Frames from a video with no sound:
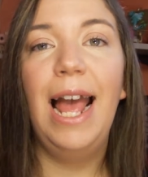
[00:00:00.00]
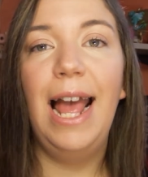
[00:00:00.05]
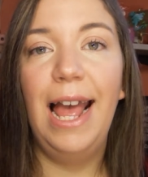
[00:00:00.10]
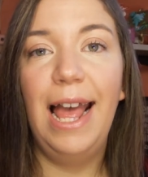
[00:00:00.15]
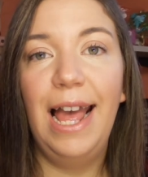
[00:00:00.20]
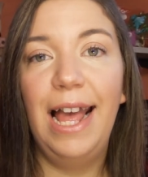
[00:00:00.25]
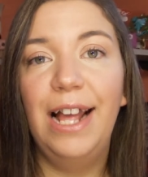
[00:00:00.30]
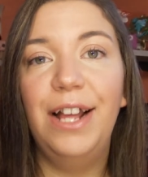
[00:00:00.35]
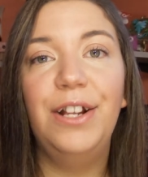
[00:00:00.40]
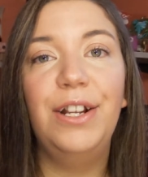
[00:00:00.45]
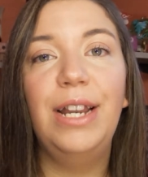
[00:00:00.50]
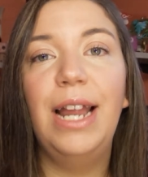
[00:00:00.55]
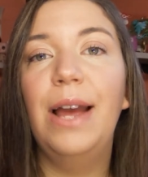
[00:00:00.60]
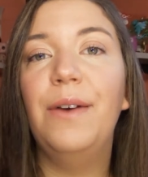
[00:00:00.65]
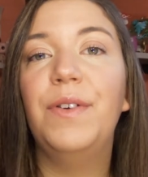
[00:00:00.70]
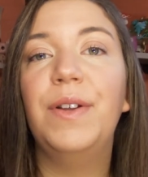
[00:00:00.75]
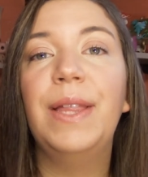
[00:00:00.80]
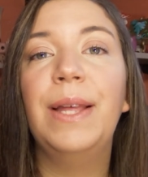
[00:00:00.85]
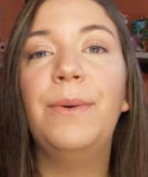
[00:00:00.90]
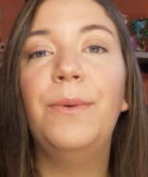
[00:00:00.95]
and
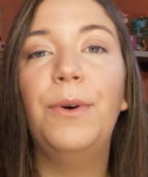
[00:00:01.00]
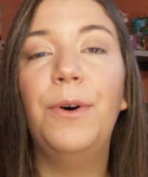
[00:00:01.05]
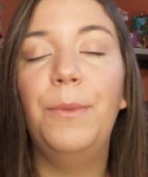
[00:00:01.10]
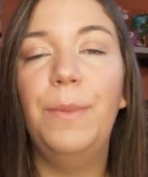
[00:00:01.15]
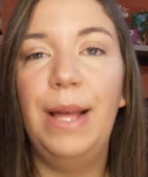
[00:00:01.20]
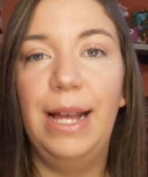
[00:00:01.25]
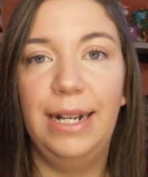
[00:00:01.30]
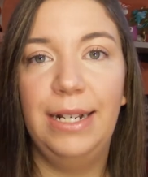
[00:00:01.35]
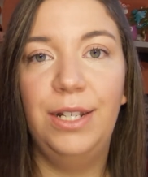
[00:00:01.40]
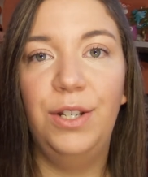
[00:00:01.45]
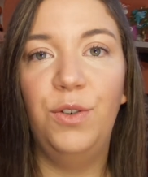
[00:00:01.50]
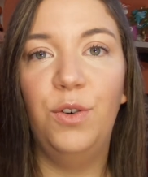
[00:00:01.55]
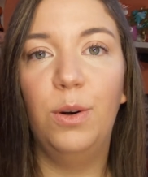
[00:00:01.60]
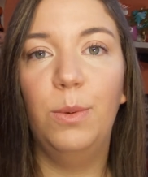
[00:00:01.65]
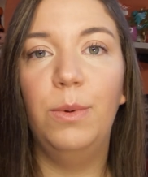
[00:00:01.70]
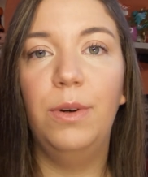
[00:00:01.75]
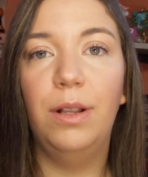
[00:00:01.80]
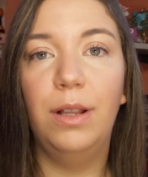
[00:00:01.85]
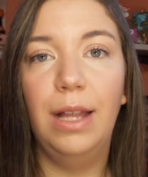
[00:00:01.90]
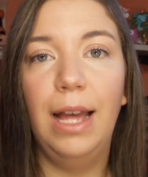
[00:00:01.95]
everything will go back to
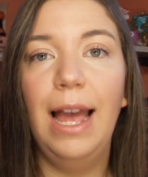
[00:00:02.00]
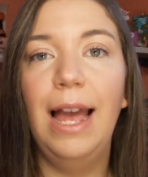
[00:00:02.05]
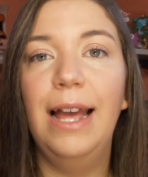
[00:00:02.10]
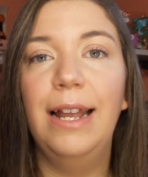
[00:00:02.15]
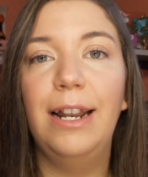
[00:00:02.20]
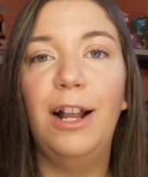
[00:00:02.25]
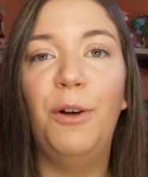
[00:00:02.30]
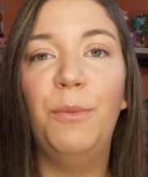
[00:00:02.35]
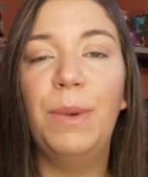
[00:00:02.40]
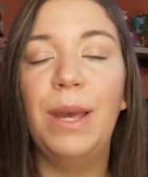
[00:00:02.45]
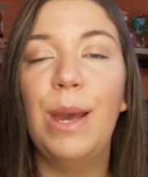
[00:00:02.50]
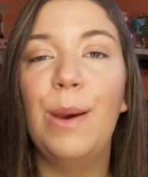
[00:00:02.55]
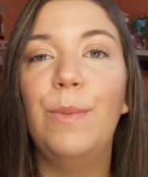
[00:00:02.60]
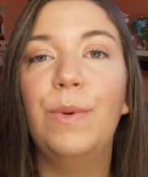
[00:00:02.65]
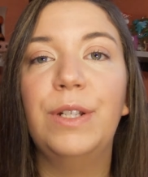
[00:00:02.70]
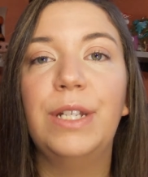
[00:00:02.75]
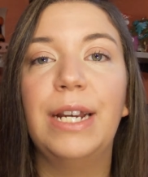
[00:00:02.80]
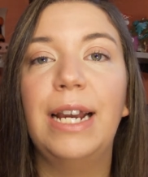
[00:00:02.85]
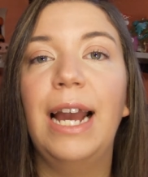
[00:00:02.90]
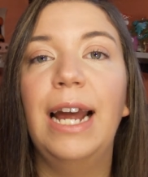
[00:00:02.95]
normal and I'll be
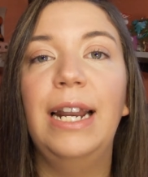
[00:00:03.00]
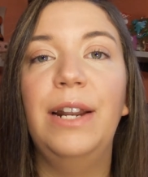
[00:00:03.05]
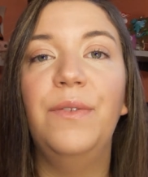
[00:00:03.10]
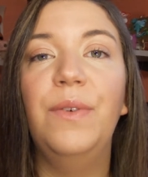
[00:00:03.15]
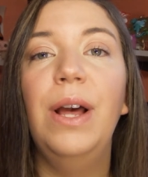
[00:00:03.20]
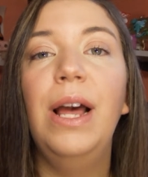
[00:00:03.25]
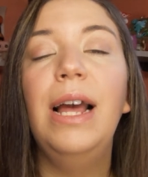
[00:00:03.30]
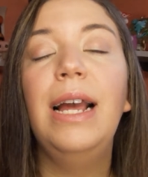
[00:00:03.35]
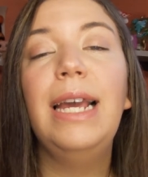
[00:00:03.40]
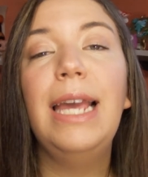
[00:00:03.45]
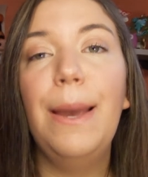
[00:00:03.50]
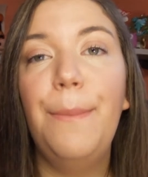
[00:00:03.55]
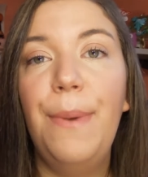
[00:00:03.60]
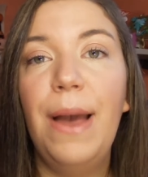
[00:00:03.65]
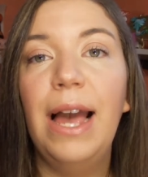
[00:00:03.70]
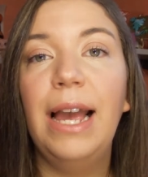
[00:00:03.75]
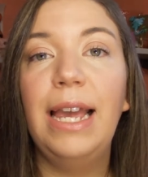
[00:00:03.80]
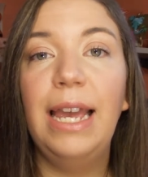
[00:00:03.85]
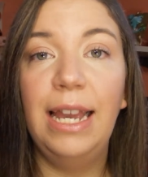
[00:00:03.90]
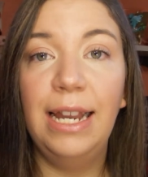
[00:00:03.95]
able to kind of get
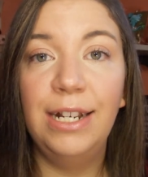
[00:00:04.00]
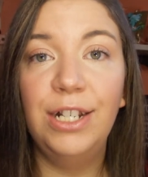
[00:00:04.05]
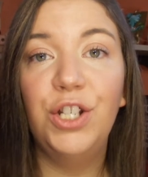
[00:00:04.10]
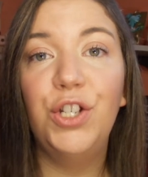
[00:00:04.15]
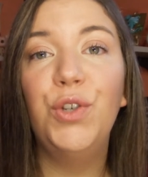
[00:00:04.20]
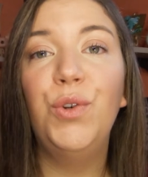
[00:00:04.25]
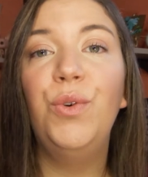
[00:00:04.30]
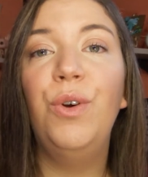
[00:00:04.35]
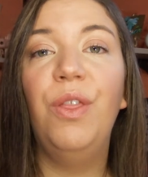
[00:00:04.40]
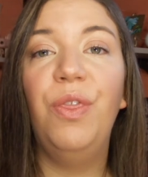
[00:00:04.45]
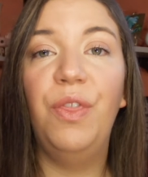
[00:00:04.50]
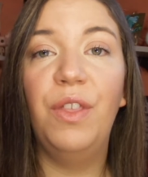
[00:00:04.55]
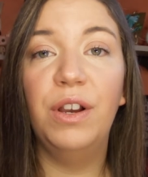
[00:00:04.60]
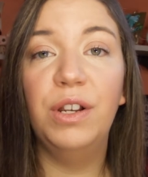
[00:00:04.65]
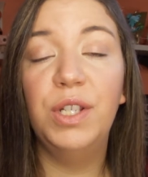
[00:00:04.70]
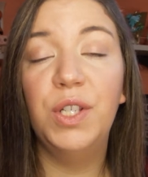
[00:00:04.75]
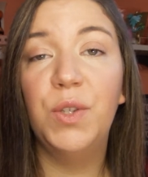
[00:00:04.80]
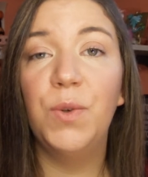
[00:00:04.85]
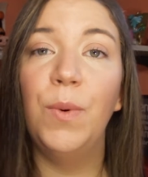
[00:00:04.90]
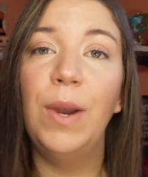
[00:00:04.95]
back into
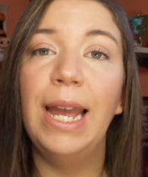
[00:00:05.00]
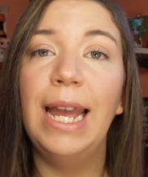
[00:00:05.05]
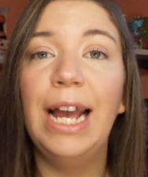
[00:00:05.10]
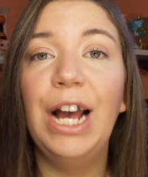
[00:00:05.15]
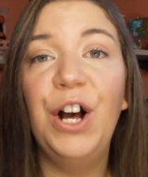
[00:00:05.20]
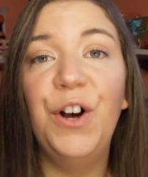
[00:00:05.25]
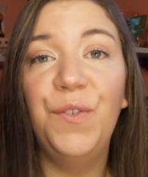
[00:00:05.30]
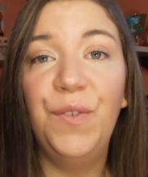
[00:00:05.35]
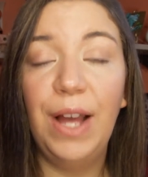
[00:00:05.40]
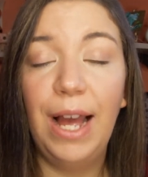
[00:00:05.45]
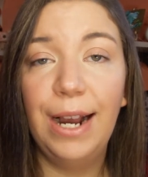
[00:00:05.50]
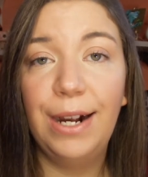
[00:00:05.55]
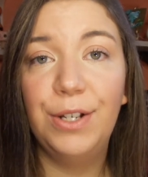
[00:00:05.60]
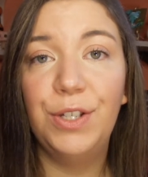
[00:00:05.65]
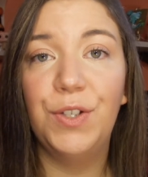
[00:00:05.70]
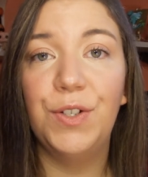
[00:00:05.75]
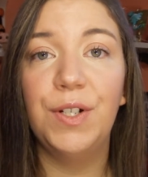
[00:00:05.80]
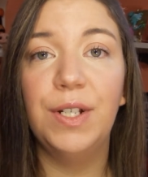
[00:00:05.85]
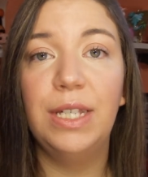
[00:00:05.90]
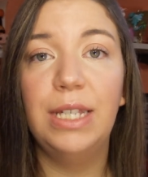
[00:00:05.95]
the swing of
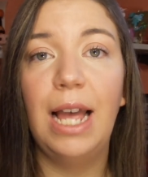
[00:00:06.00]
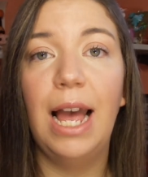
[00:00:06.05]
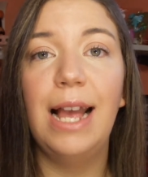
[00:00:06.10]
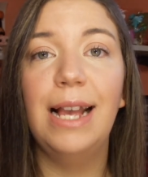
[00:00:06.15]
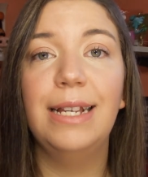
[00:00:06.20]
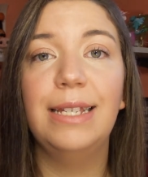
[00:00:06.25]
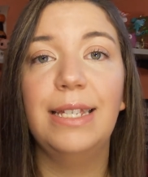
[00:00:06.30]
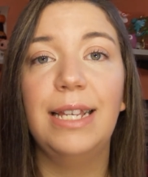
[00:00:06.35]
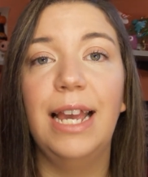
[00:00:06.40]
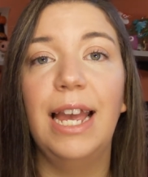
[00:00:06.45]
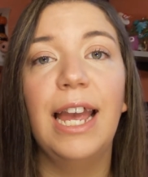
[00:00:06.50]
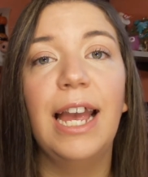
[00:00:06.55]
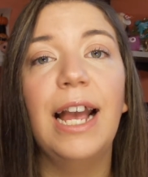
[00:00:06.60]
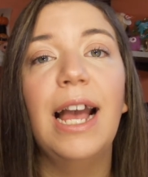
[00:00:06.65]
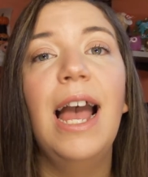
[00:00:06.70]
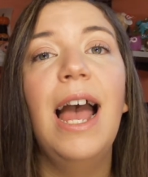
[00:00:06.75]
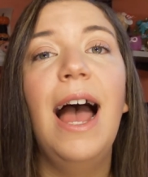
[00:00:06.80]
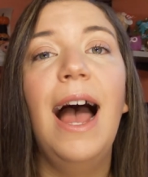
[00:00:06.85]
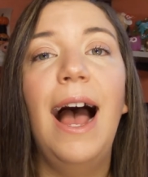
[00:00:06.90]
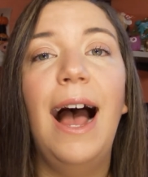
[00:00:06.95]
exercising.